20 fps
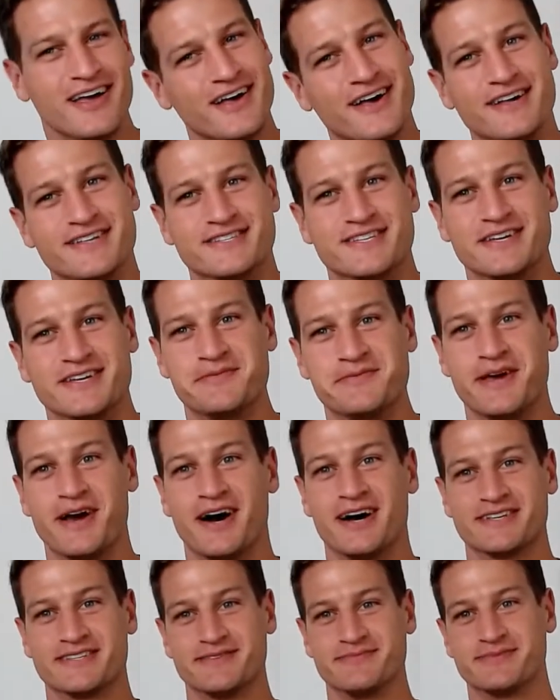It's going to be
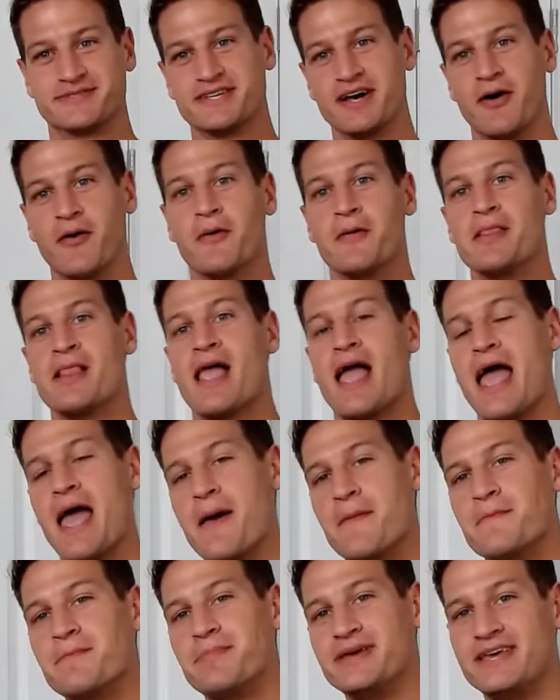awesome. So,
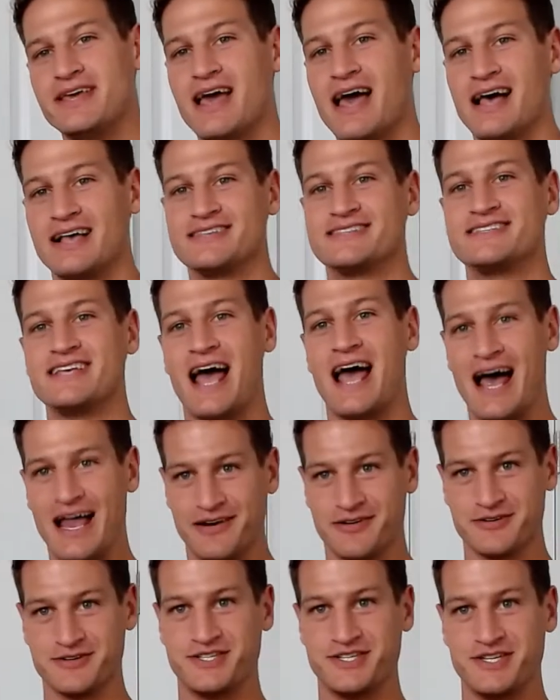MBS
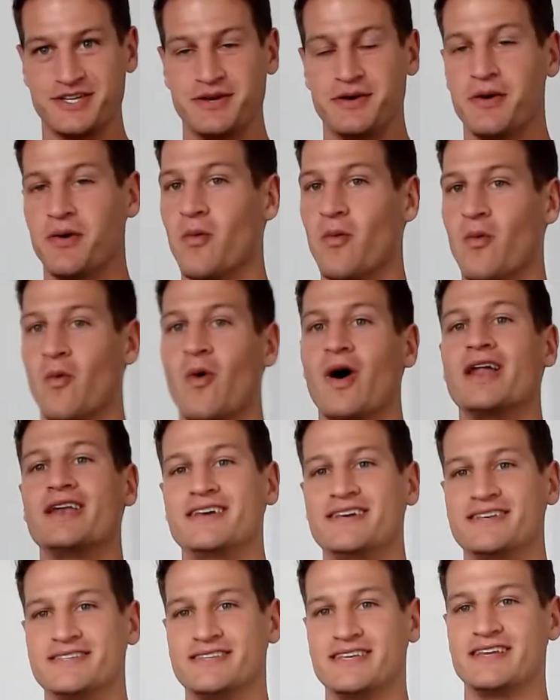Energy, what
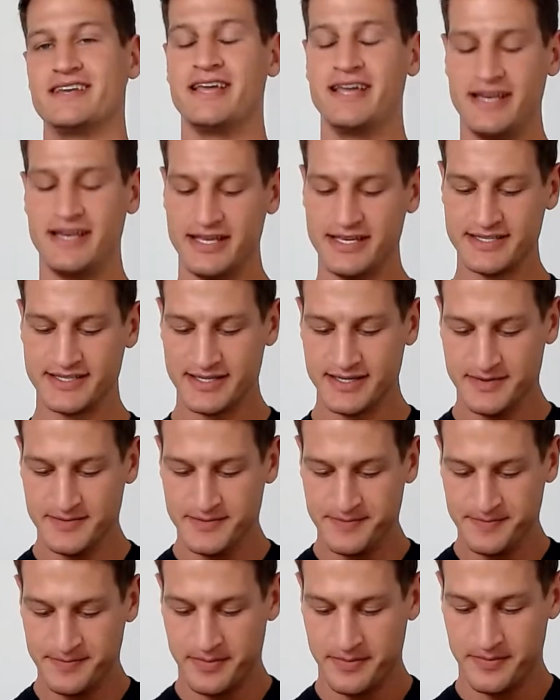is it? It is
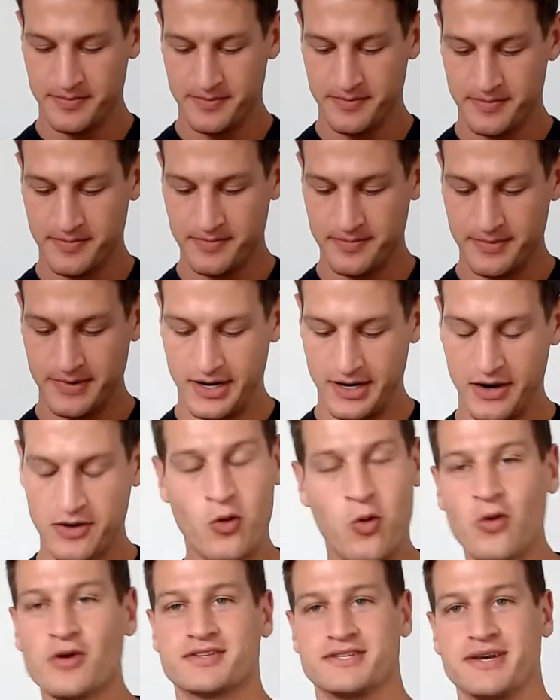a
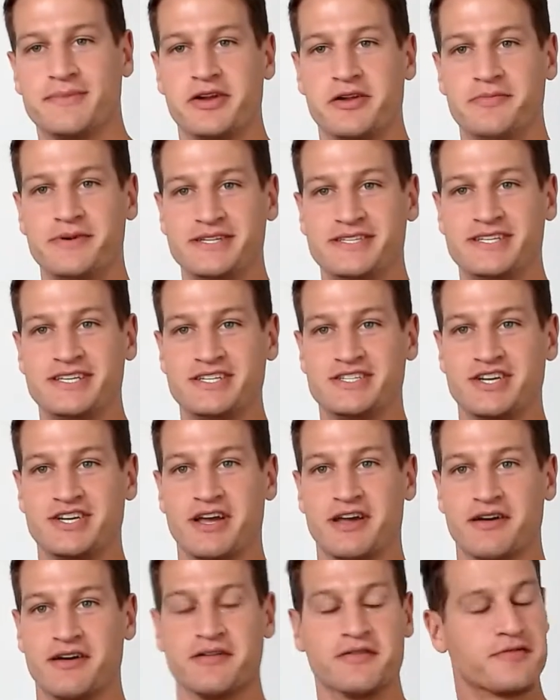course I'm going to be
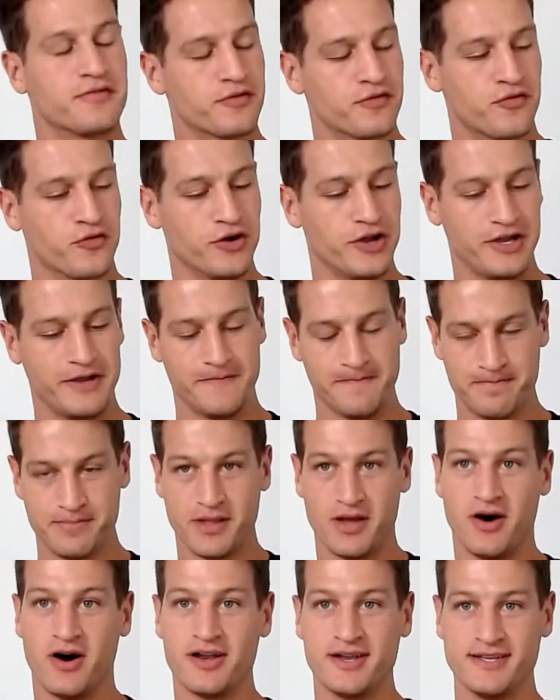teaching for free
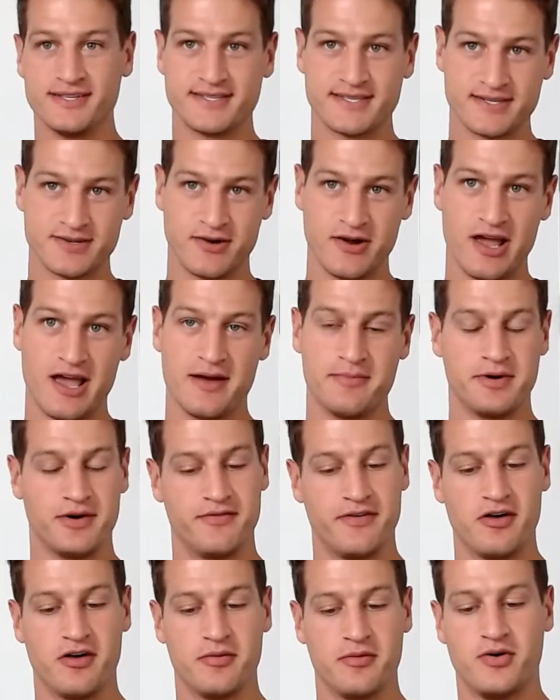on Instagram,
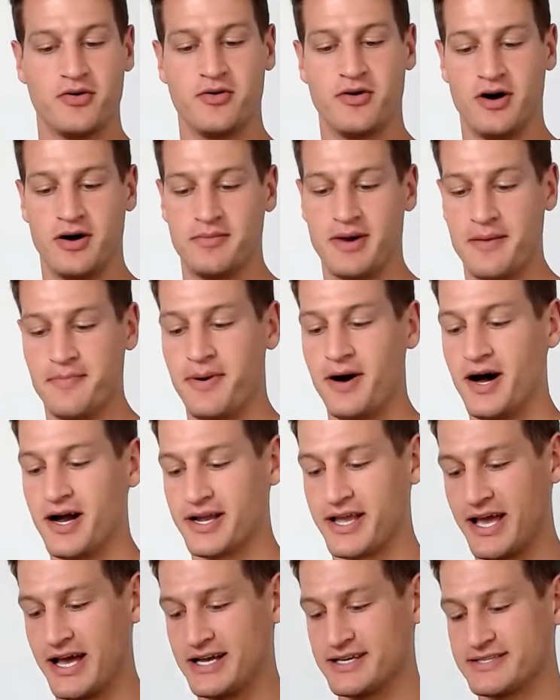available on my
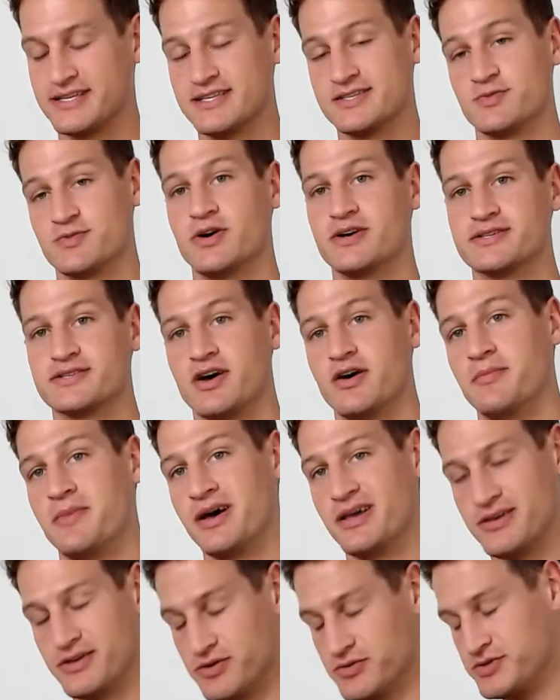podcast as well as on my
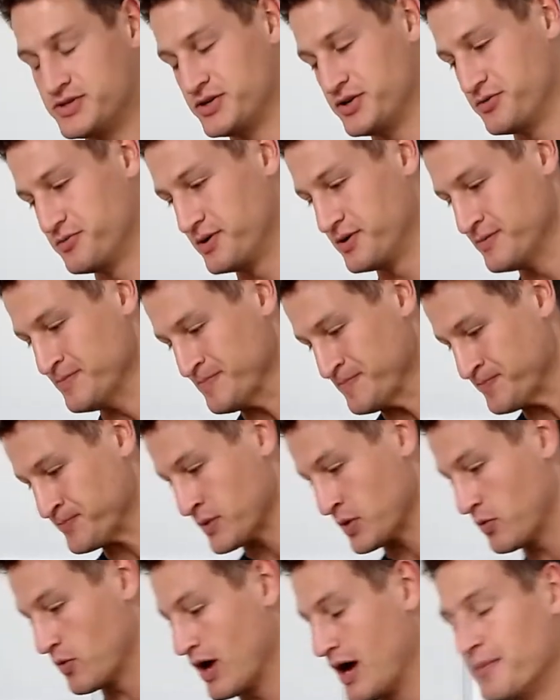YouTube,
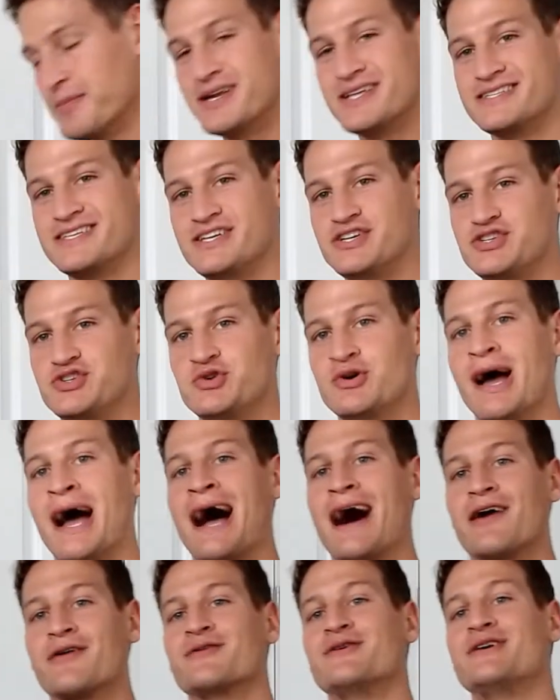where I'm going to teach you
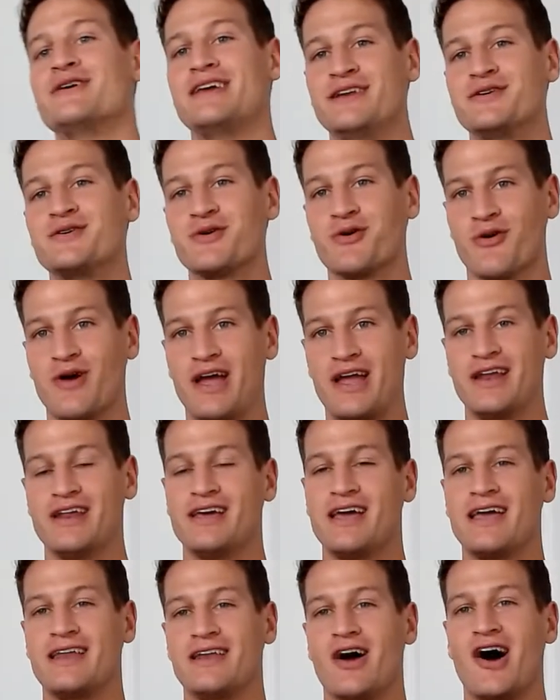how to integrate
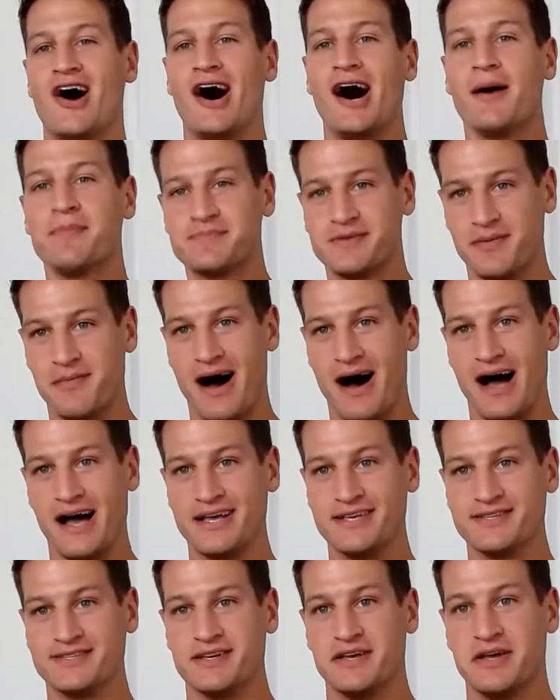and
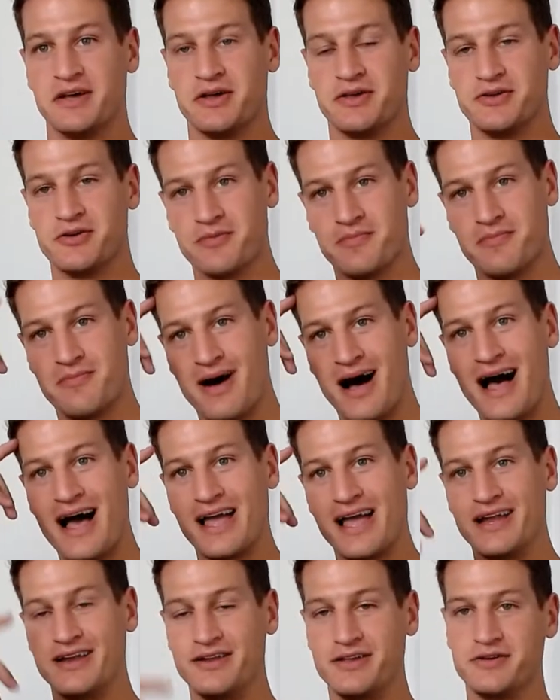optimize your
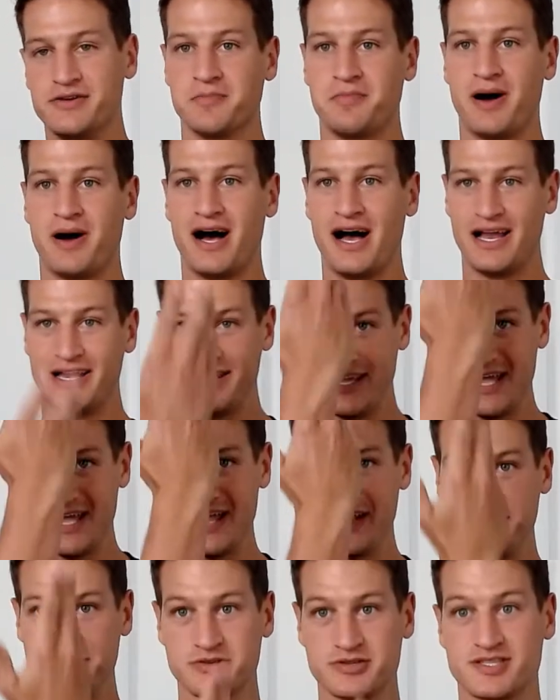mind, your body,
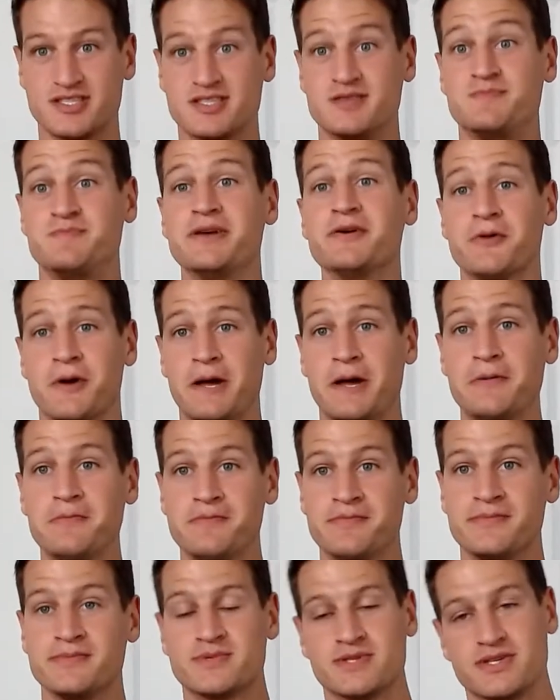and your spirit
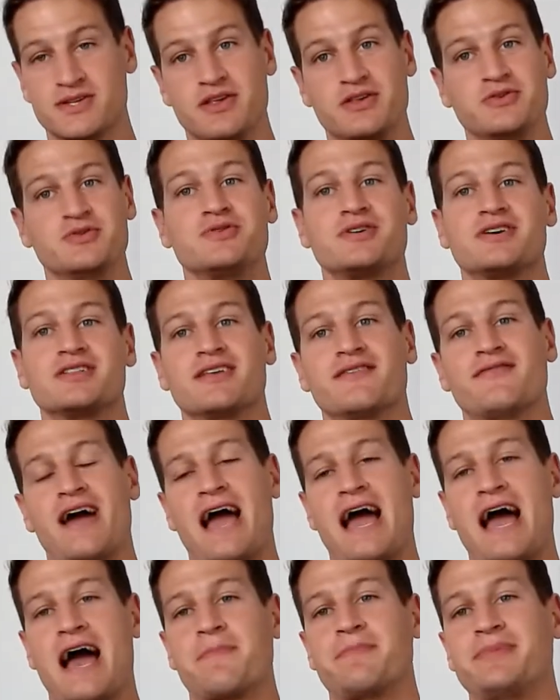so that you can live a
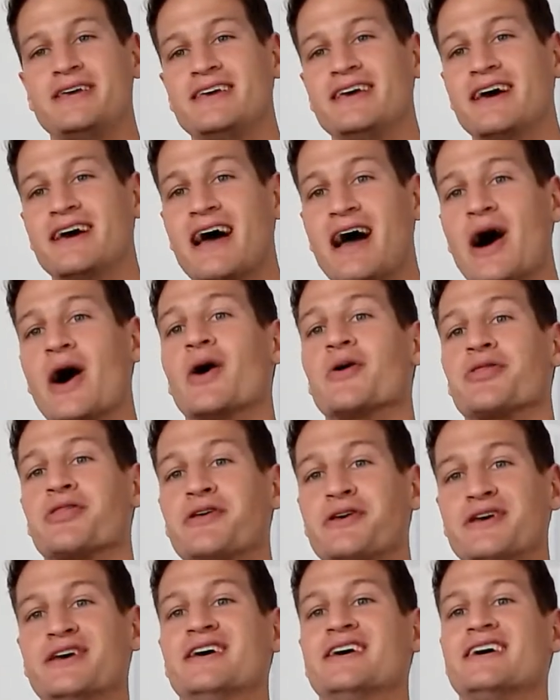happy,
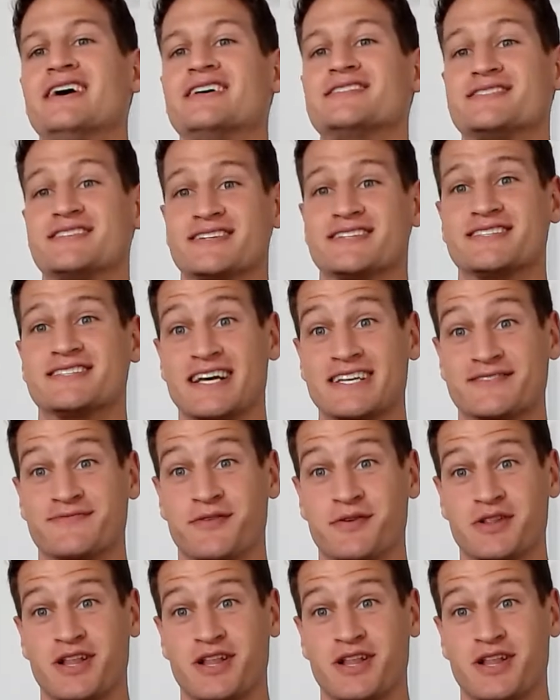healthy, and successful